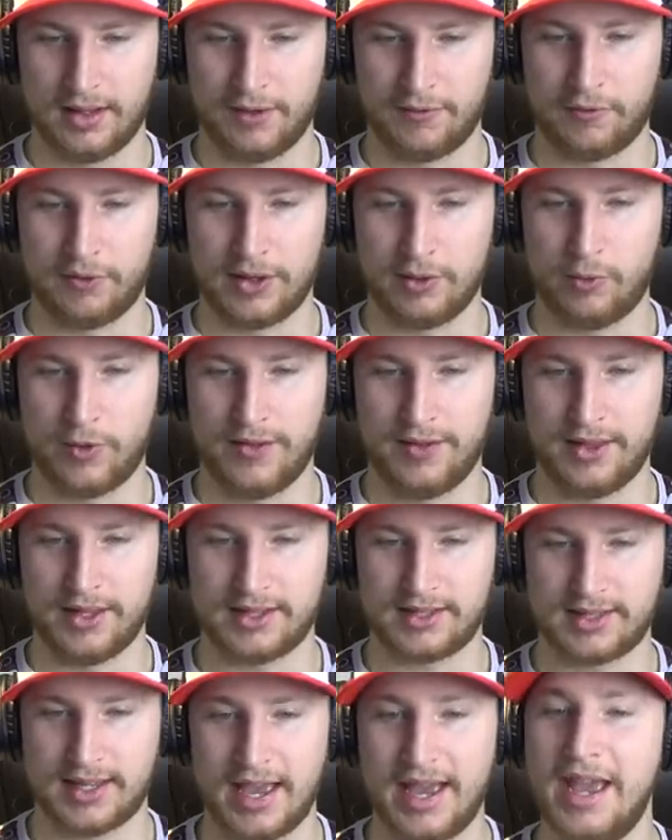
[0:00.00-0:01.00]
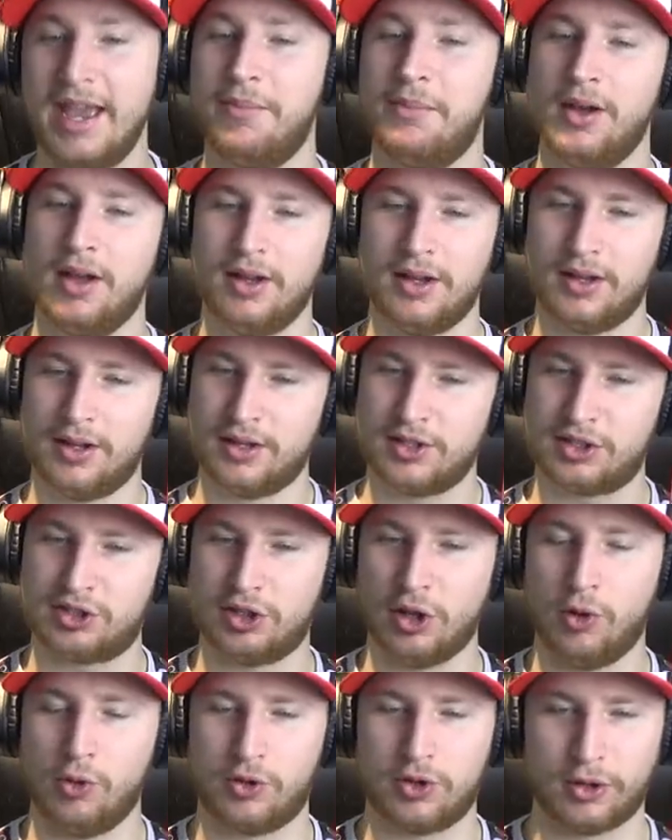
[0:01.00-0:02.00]
If we win this game,
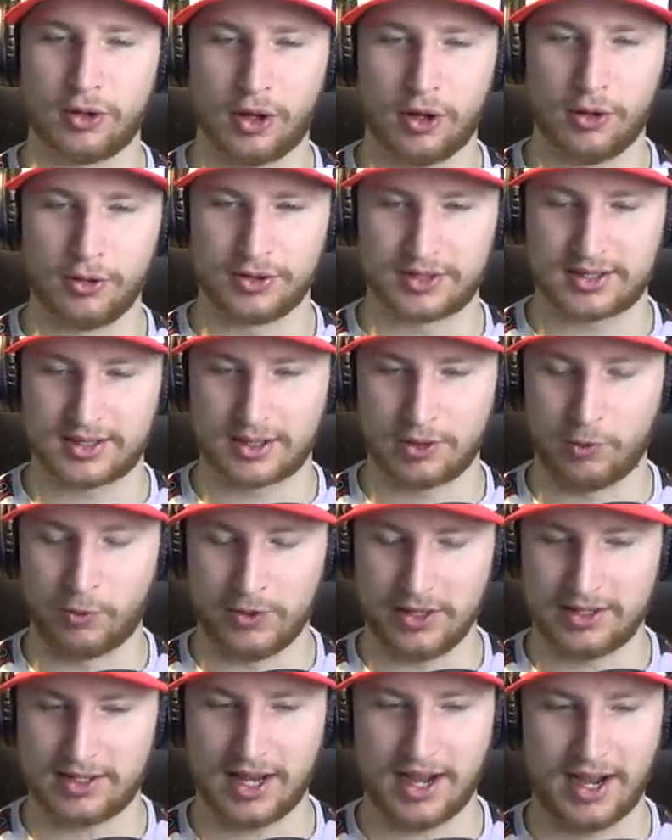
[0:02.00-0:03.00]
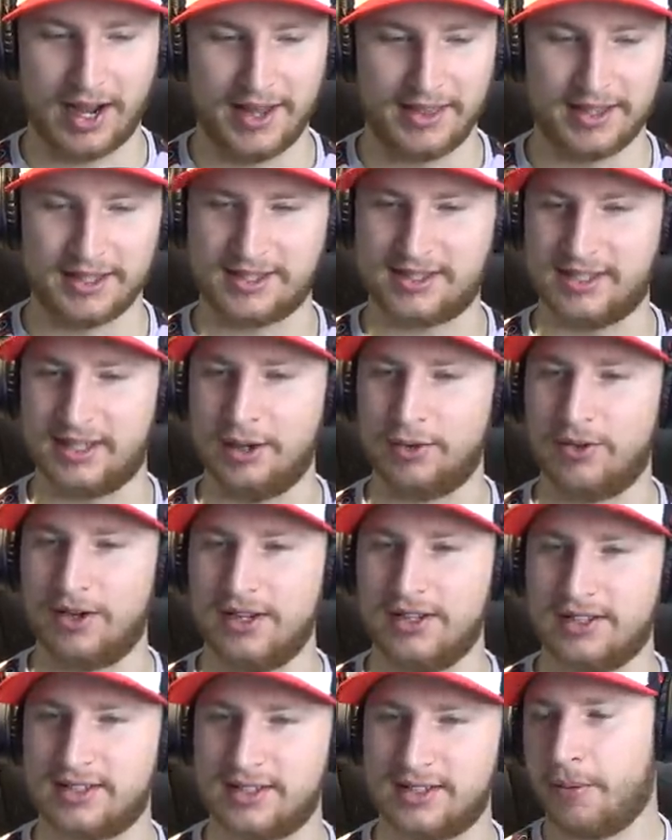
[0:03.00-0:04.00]
so close. We tie the
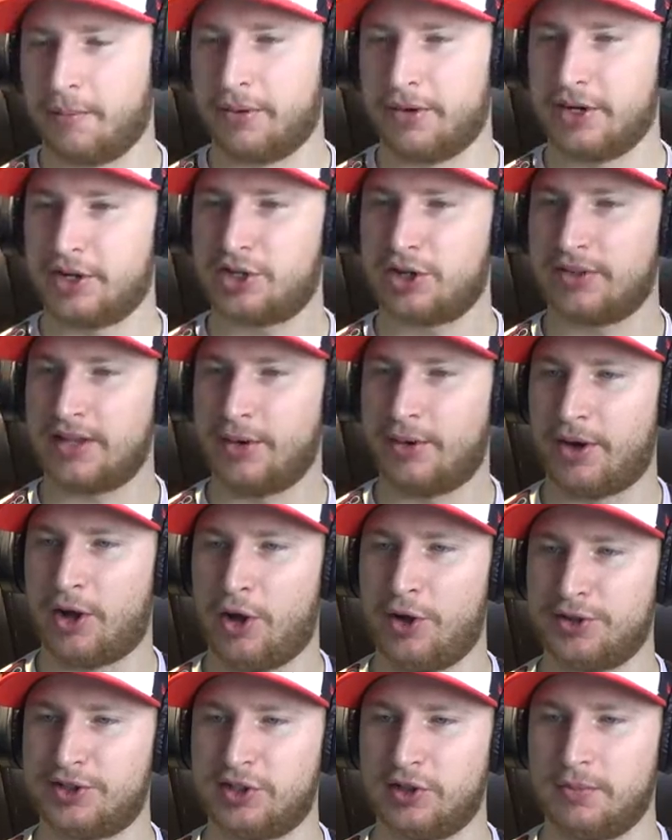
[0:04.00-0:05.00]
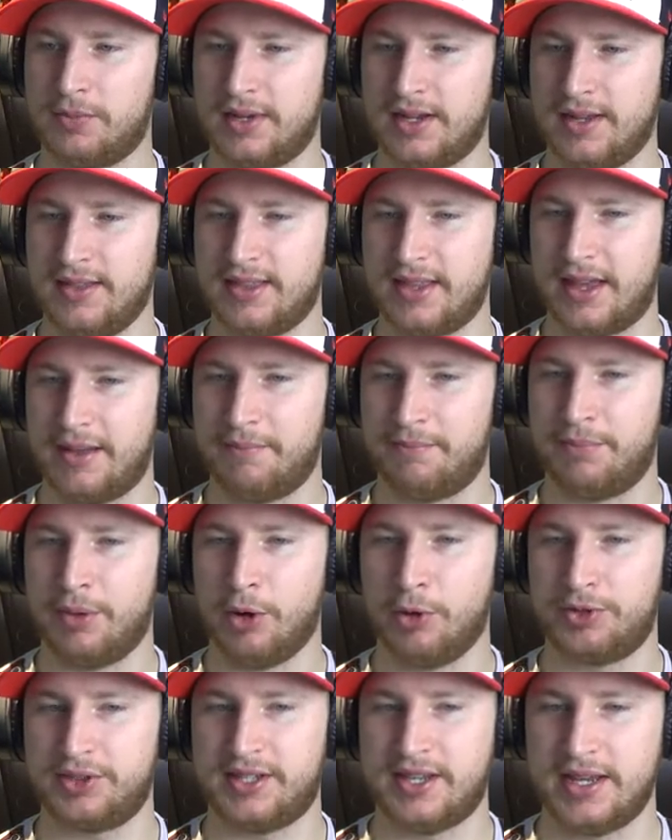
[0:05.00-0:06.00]
series. I'm pretty sure that would also mean that
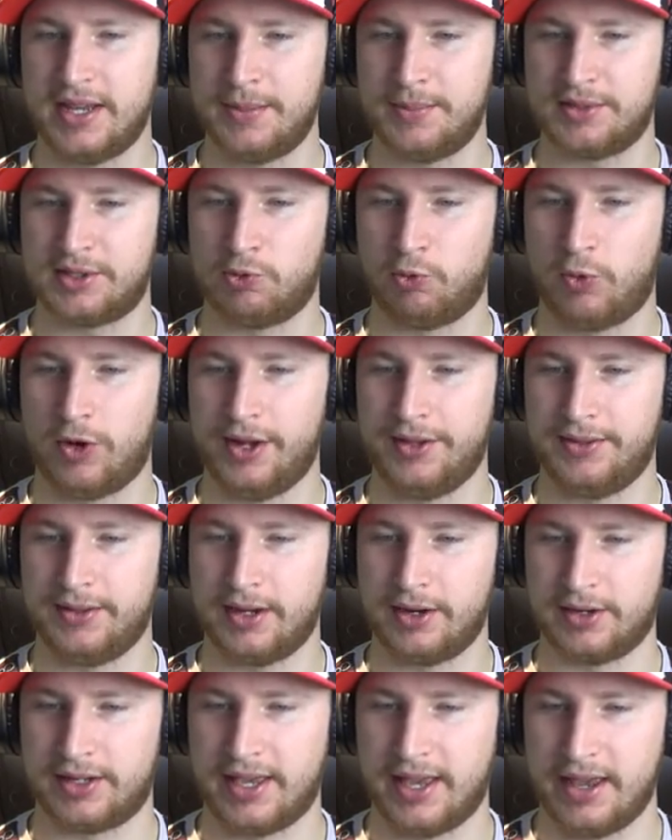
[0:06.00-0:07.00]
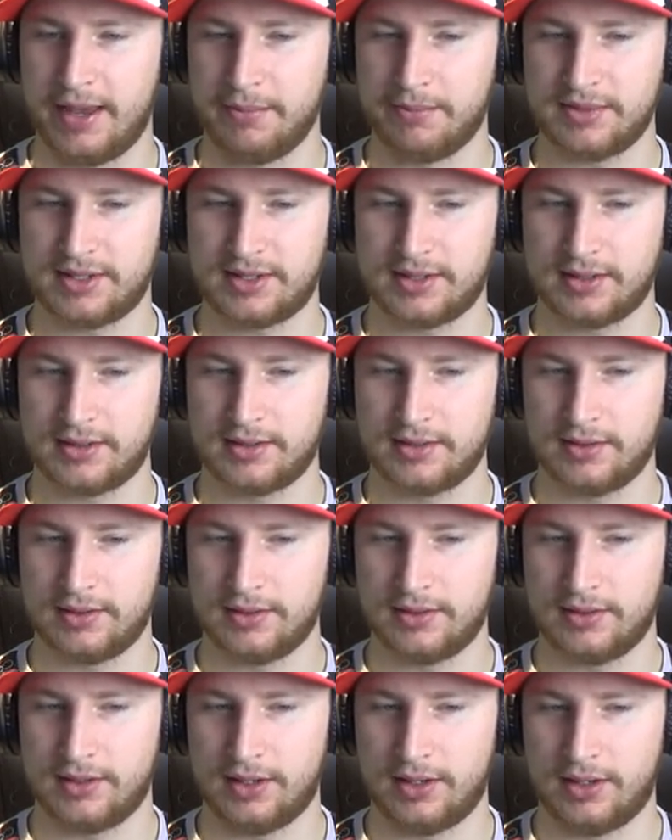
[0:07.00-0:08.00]
both teams won their games.
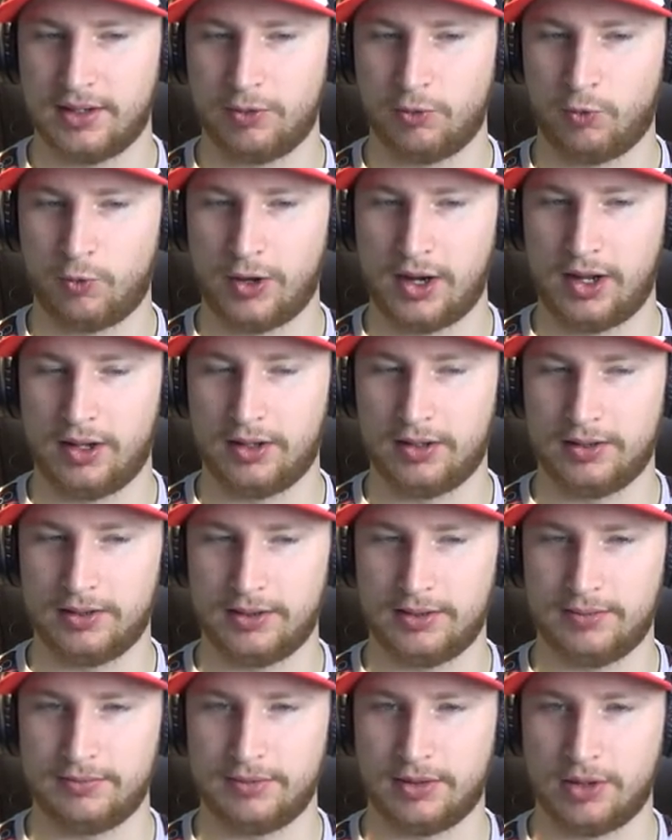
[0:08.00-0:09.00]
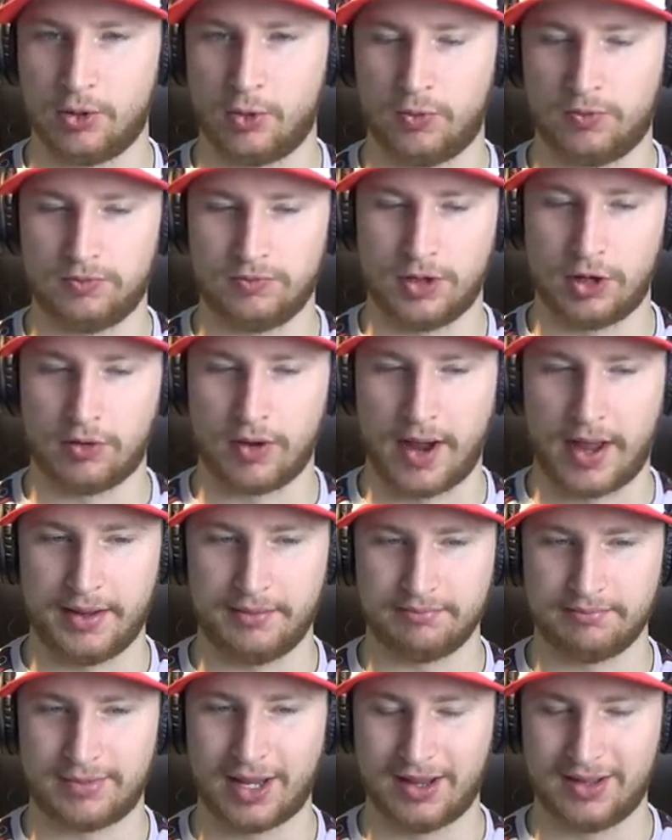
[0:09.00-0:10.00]
Well, oh, all
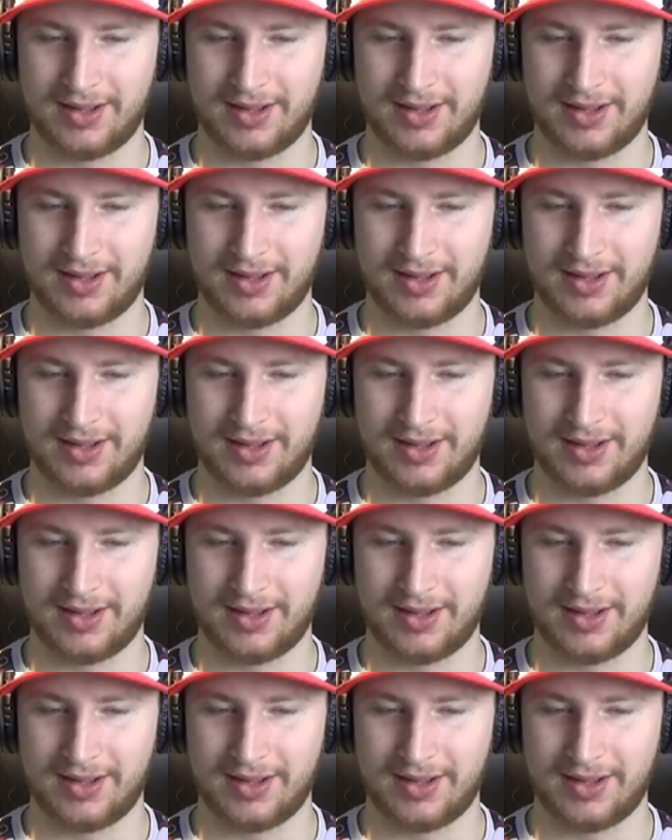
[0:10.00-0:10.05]
right.